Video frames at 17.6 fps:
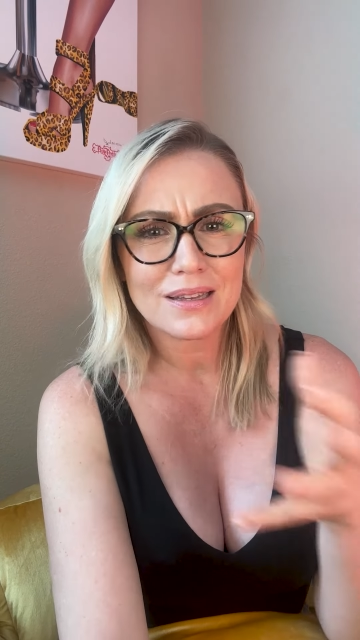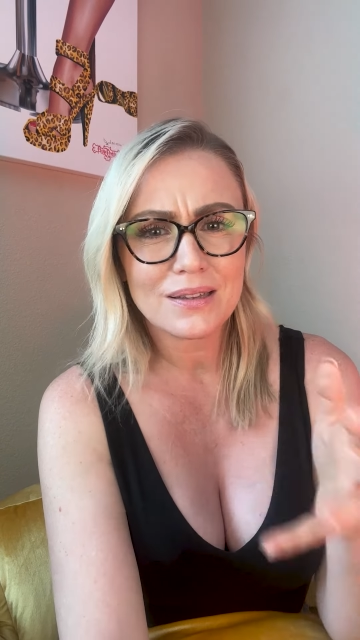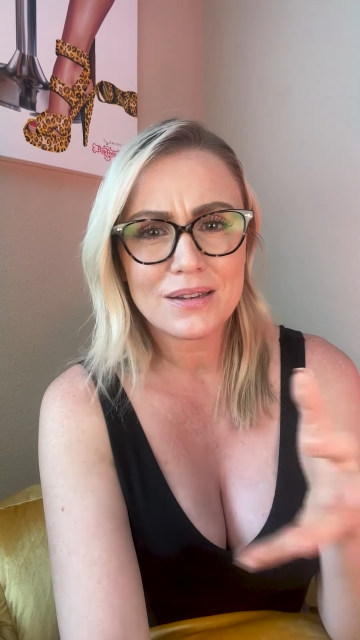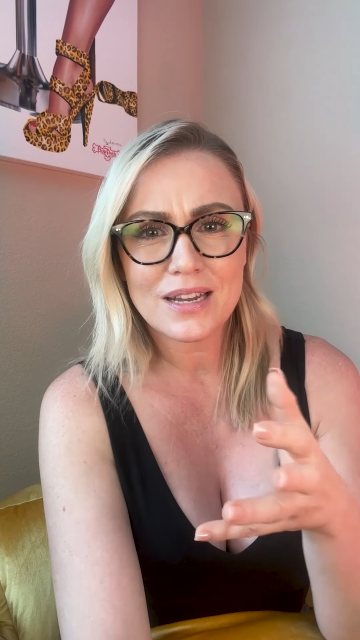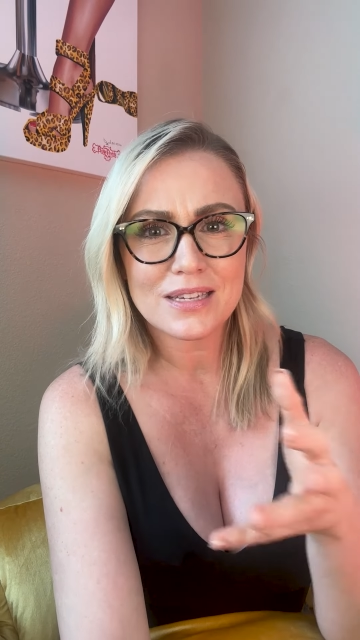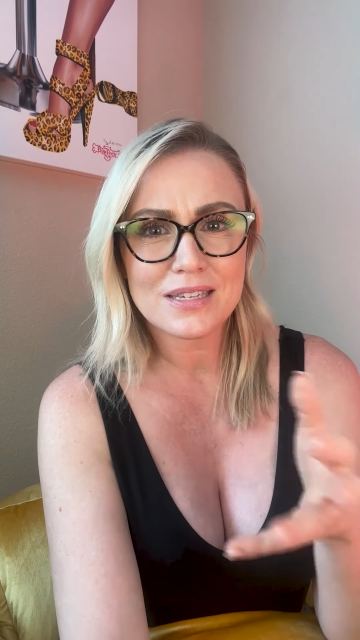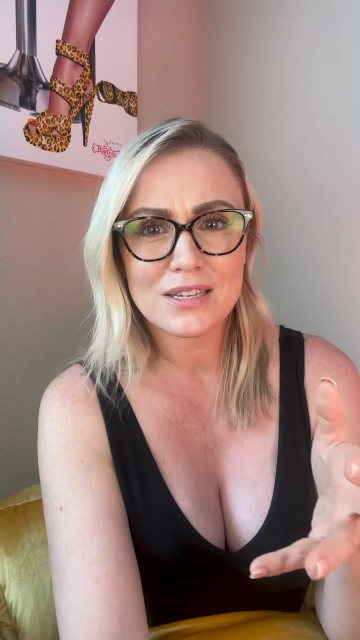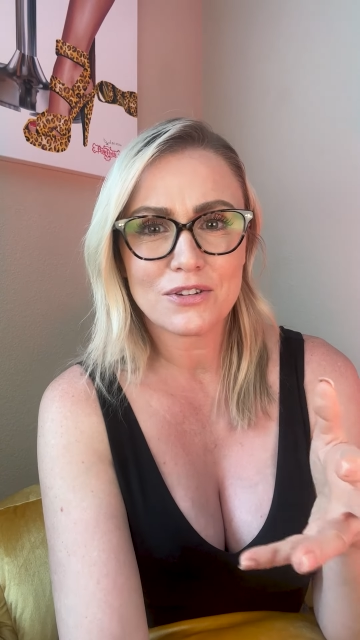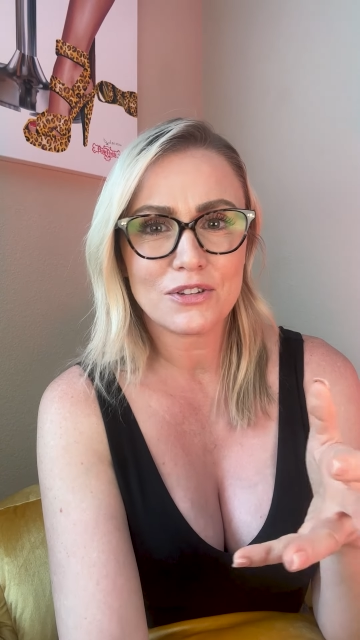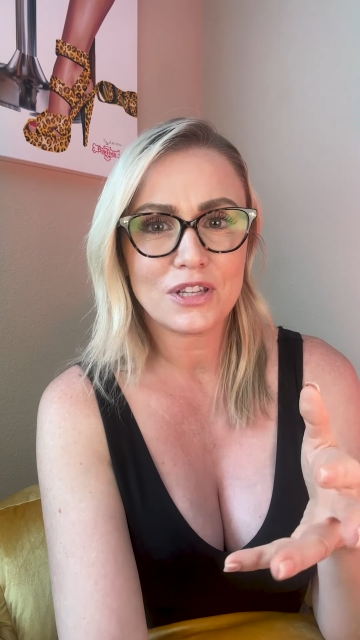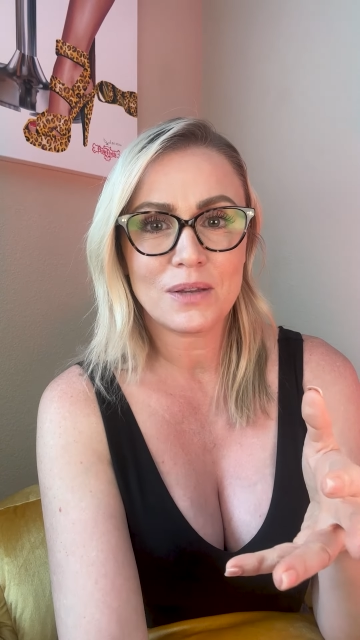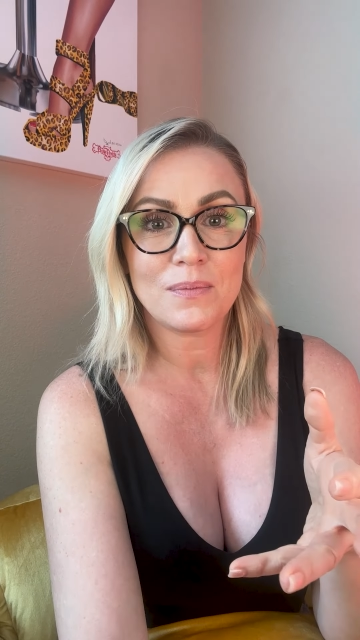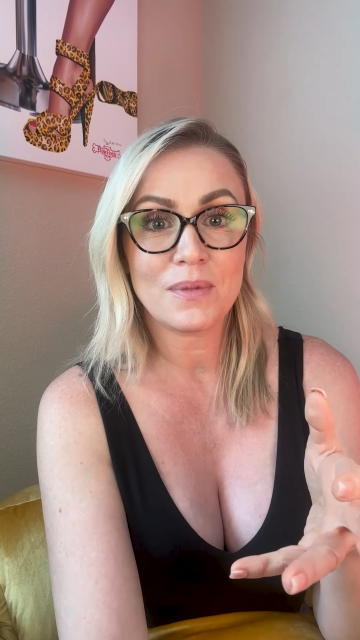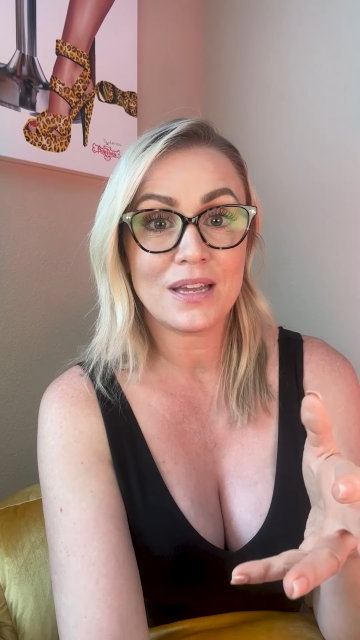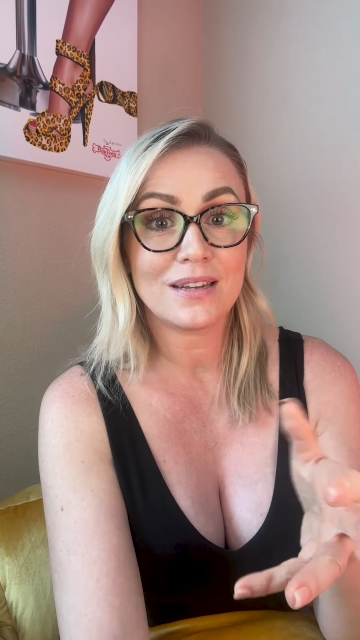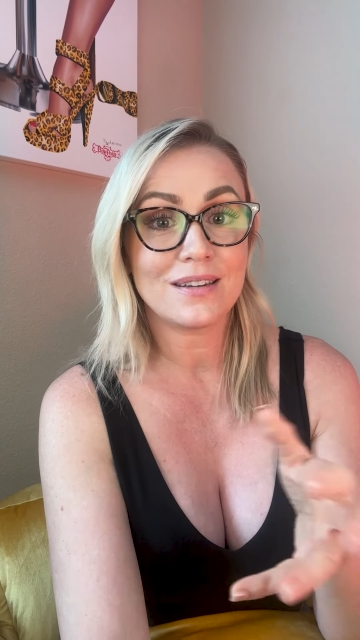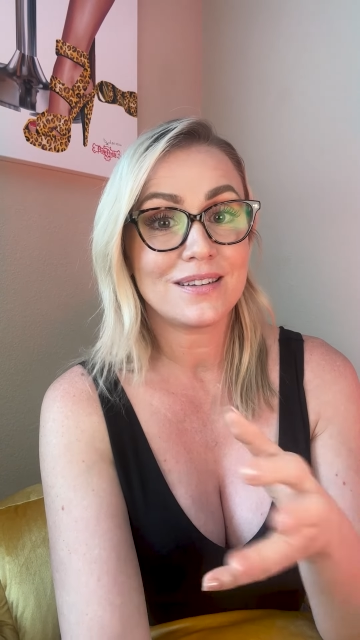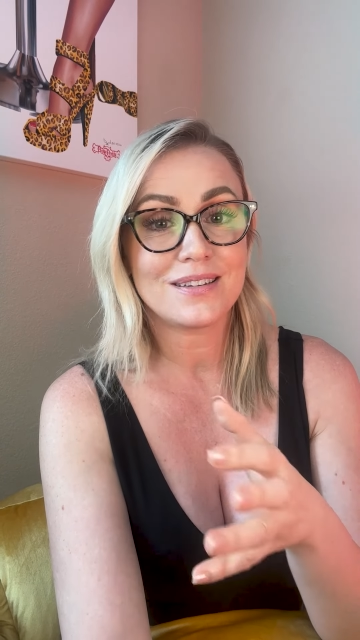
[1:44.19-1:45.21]
necessarily
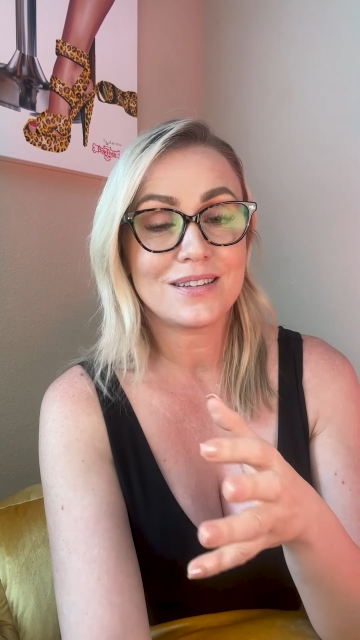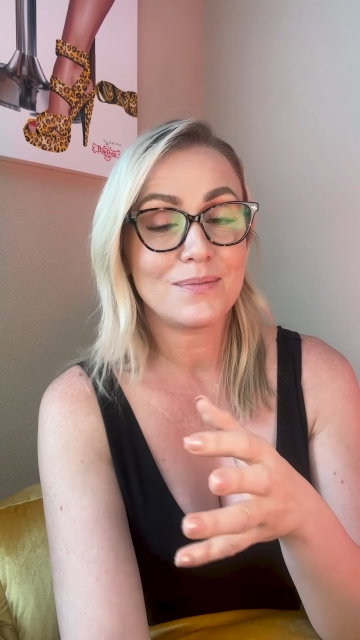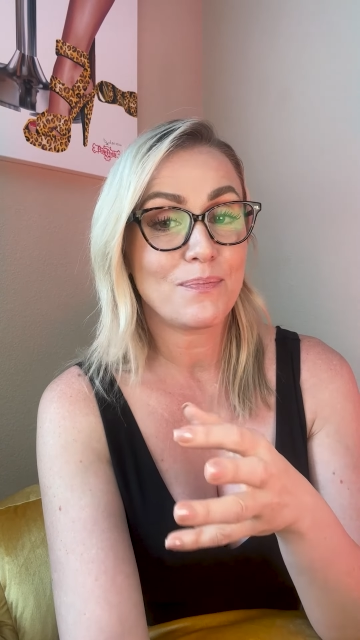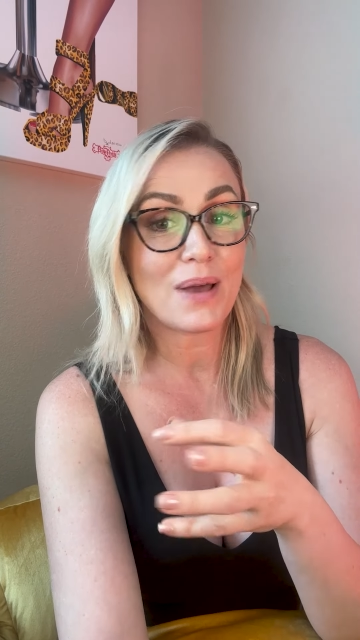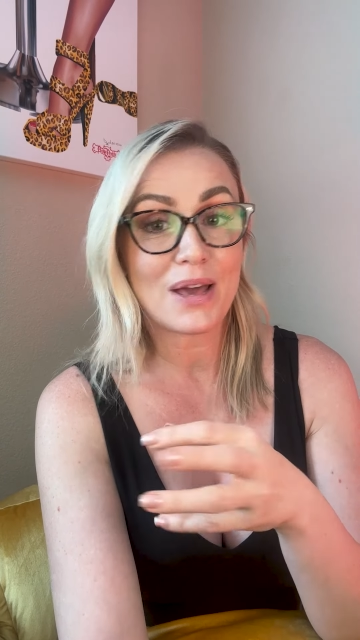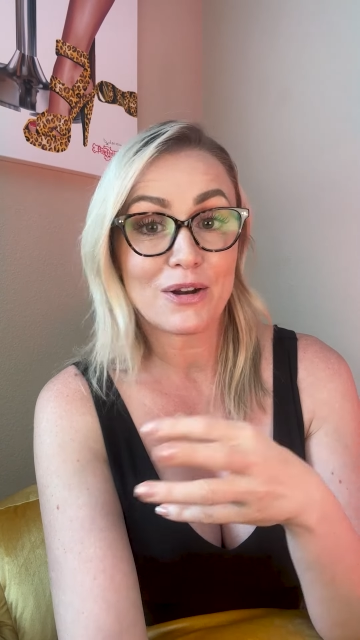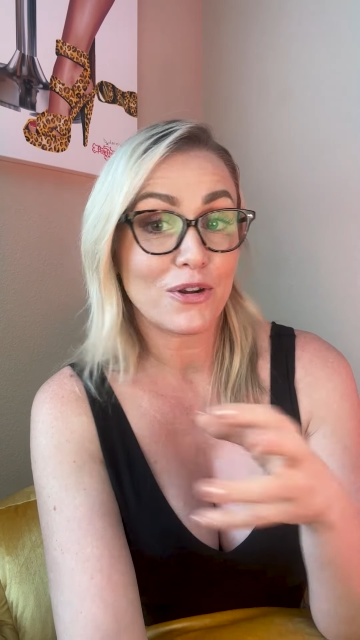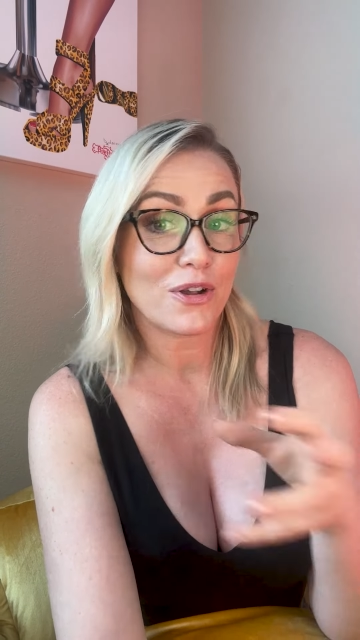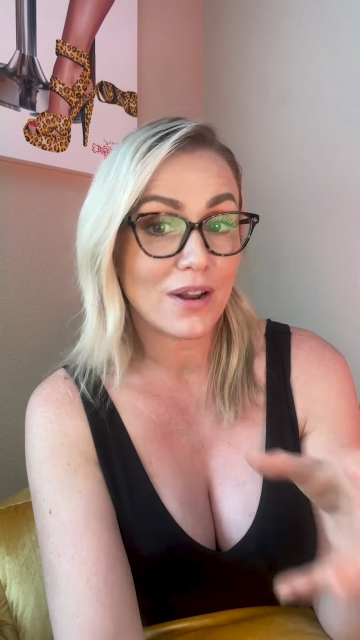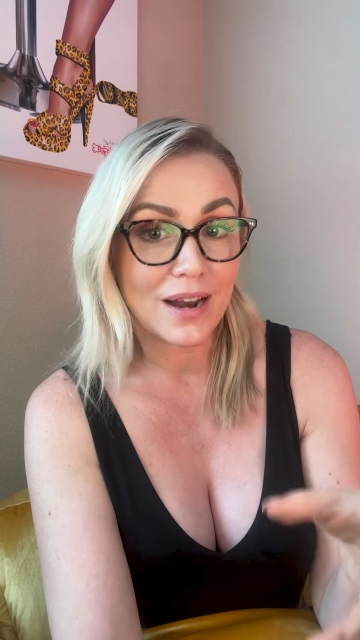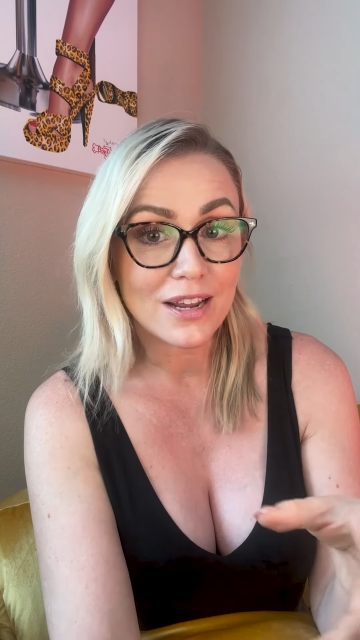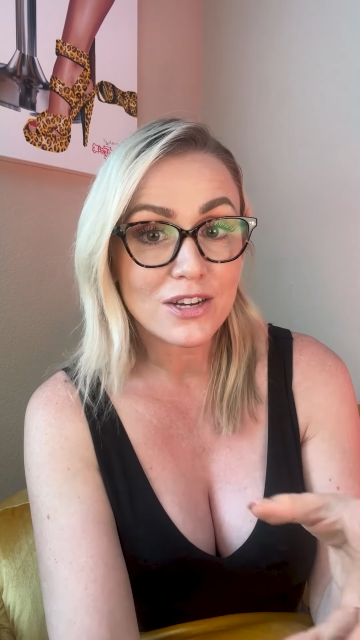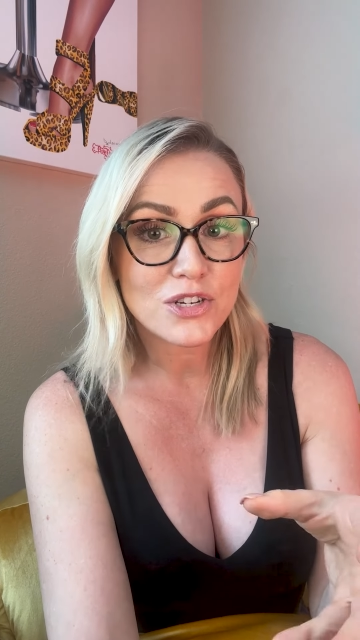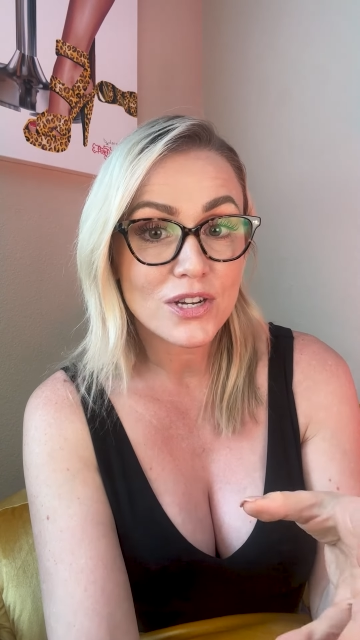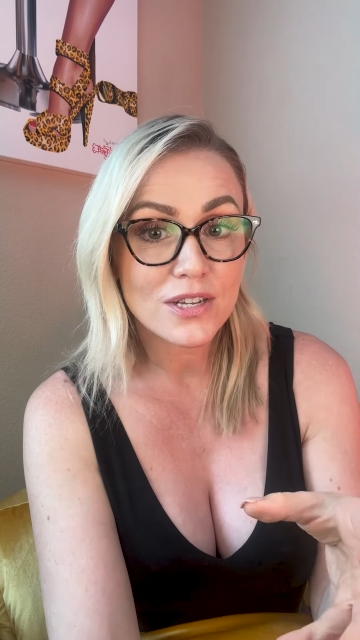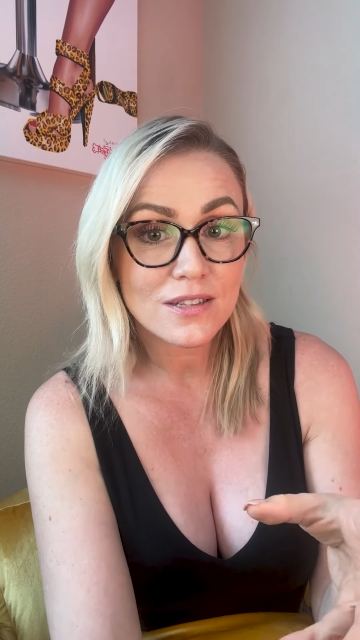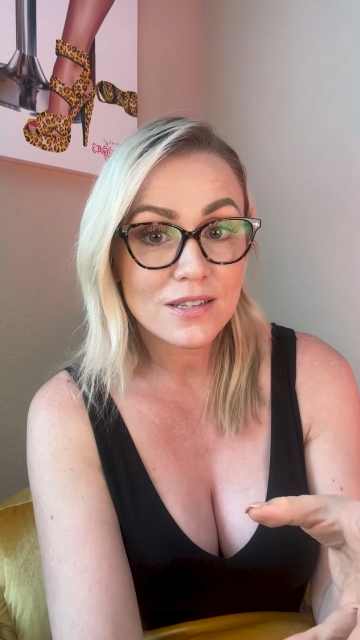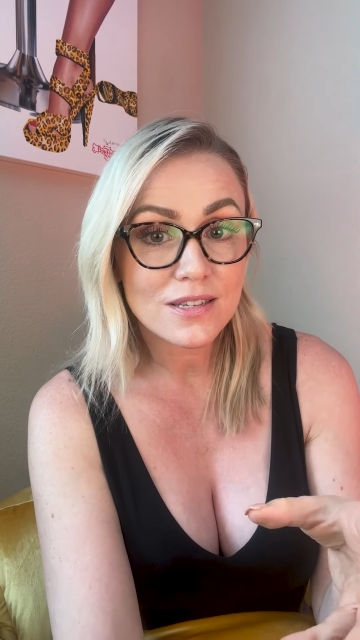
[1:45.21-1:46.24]
mean better
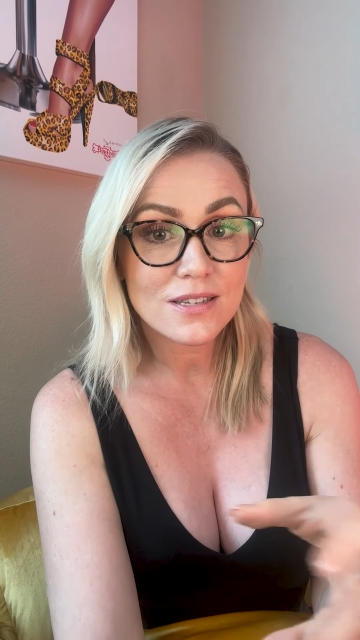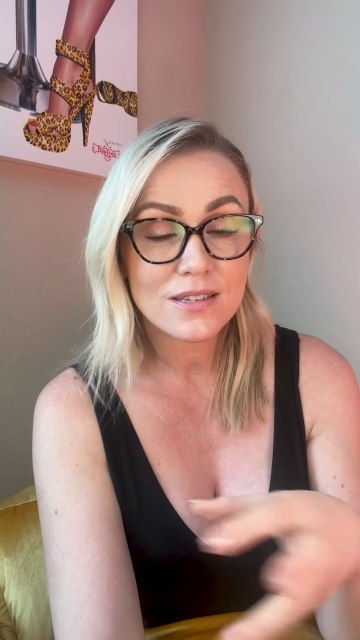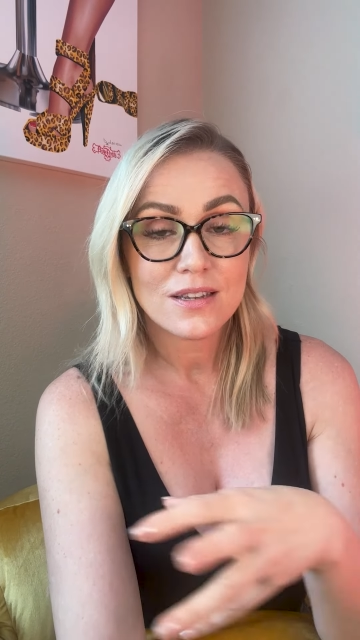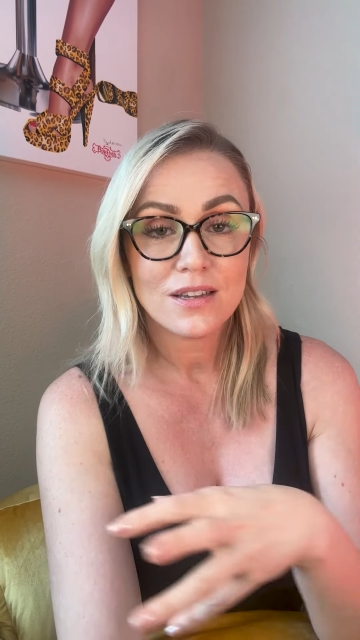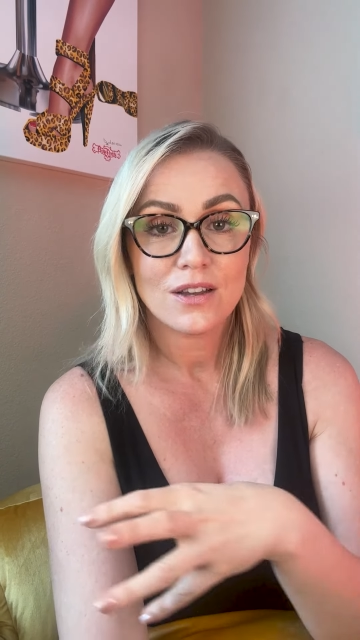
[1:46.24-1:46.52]
connections